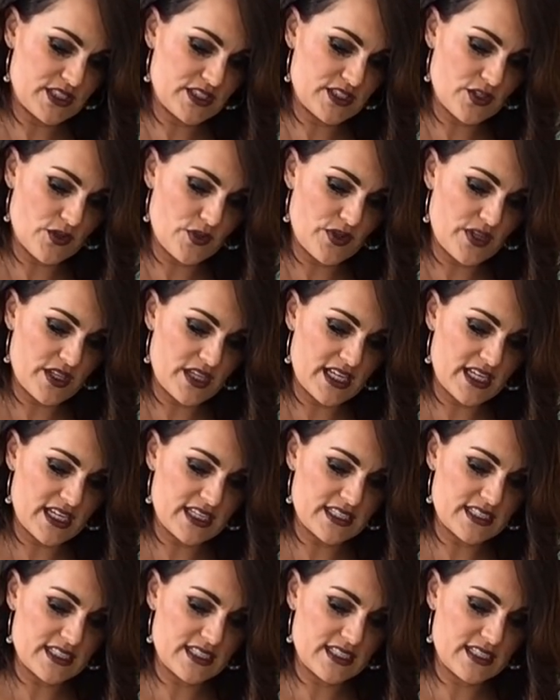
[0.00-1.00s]
so that
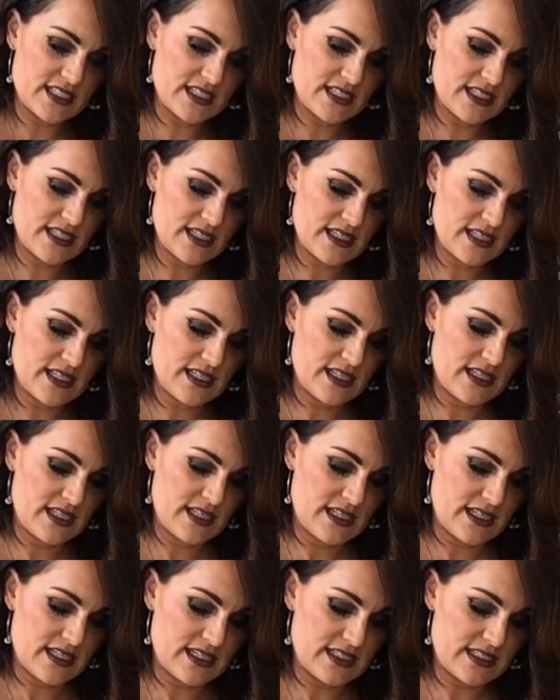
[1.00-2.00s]
it
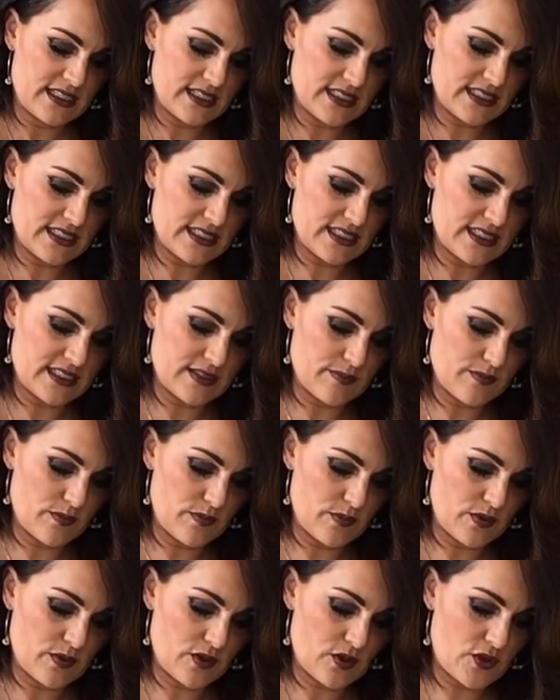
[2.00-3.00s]
doesn't
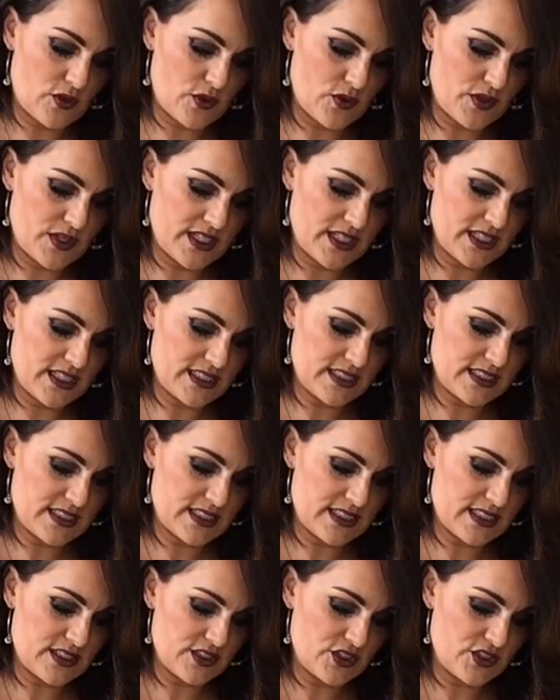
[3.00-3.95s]
crease.